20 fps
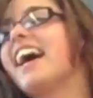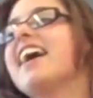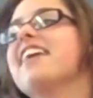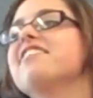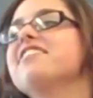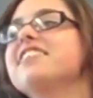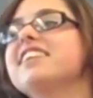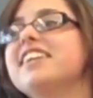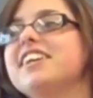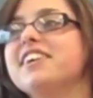
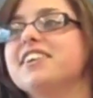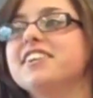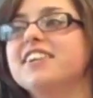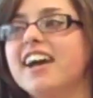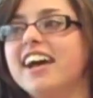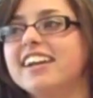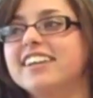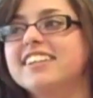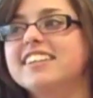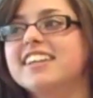Every year,
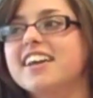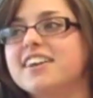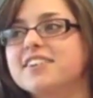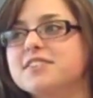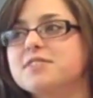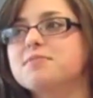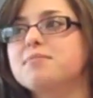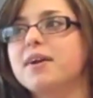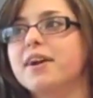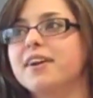90,000
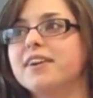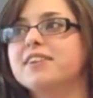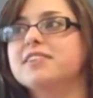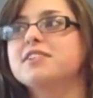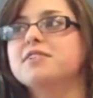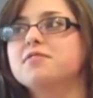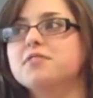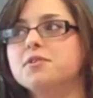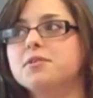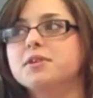
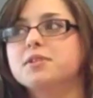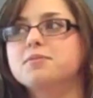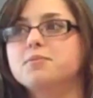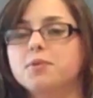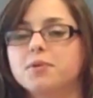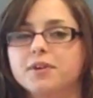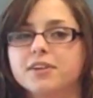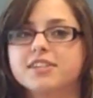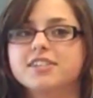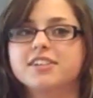parents of
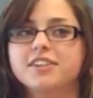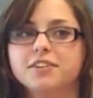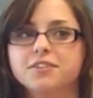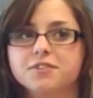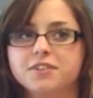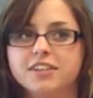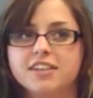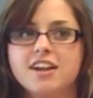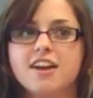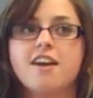U.S.-born
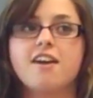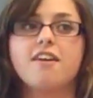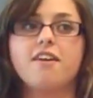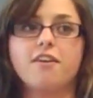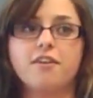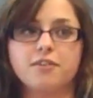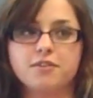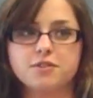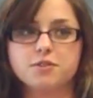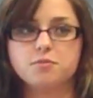children
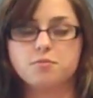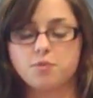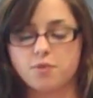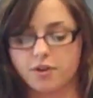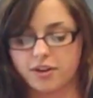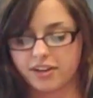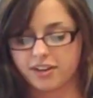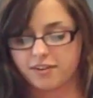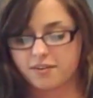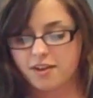are
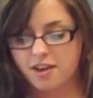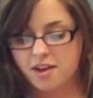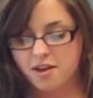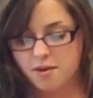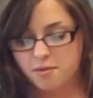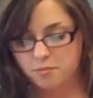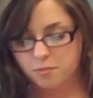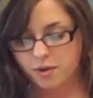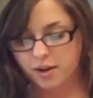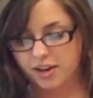deported,
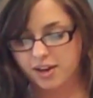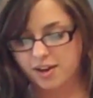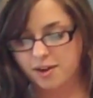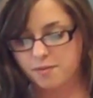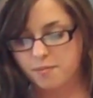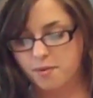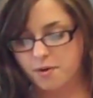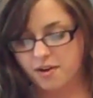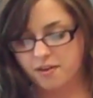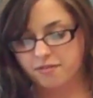
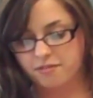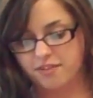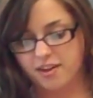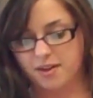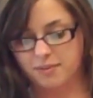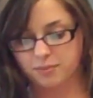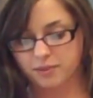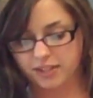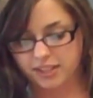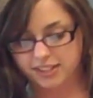breaking apart
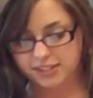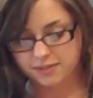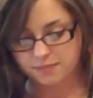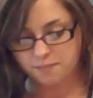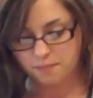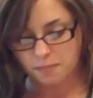families,